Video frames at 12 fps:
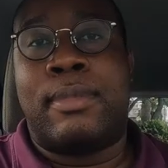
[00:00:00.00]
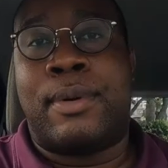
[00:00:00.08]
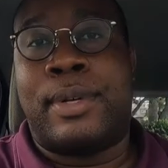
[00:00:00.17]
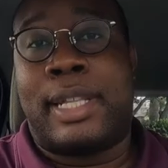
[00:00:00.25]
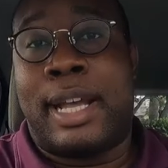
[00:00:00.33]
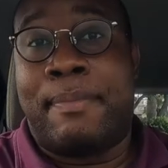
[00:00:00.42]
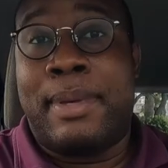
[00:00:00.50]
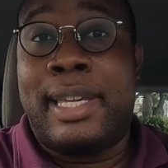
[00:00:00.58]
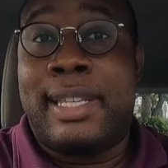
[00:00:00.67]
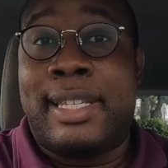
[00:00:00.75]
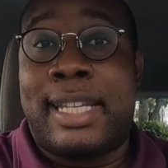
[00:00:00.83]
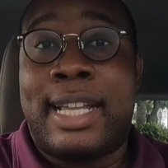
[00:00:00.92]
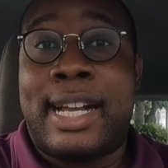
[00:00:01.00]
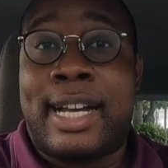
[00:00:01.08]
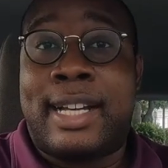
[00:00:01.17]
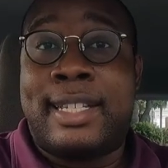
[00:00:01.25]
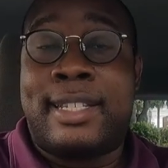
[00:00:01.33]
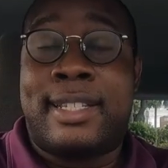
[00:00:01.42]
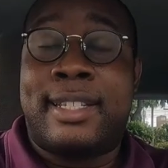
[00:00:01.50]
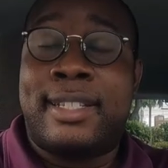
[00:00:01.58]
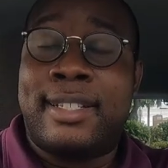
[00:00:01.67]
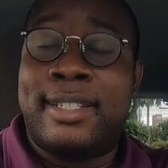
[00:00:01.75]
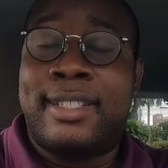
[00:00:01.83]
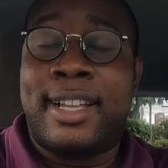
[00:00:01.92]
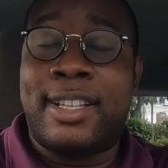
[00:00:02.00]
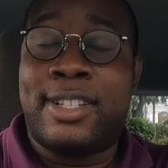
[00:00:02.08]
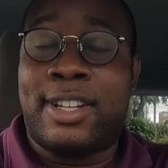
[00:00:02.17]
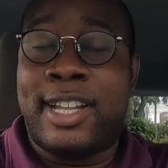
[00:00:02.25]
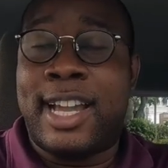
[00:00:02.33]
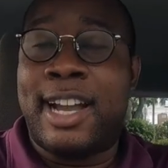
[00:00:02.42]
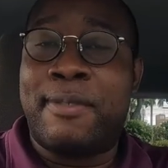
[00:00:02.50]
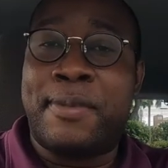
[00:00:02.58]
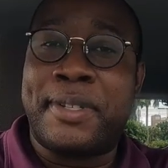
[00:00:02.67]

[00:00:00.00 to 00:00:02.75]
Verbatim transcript: But with that being said, guys, that's all I have